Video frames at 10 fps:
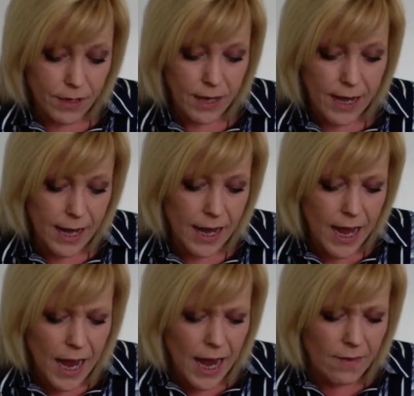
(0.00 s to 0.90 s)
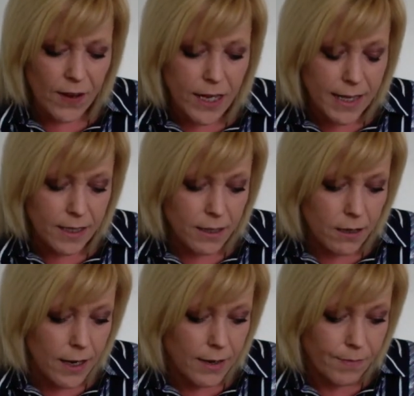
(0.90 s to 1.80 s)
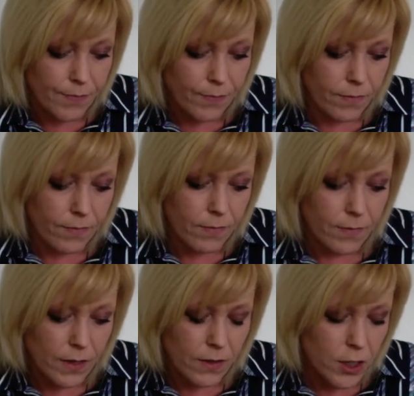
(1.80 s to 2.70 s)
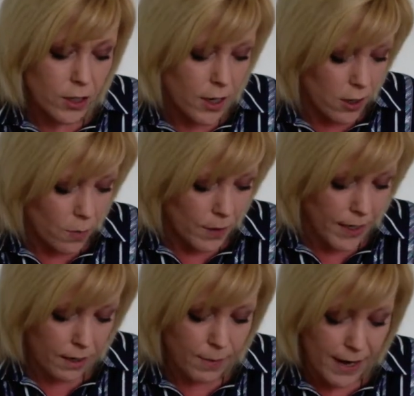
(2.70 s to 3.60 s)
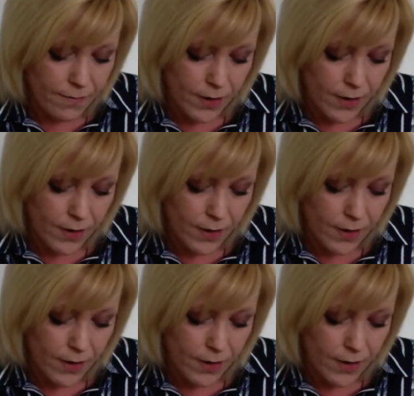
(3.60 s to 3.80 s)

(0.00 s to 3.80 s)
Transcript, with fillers: yeah, I feel like it's gonna it's gonna tear you up a little bit.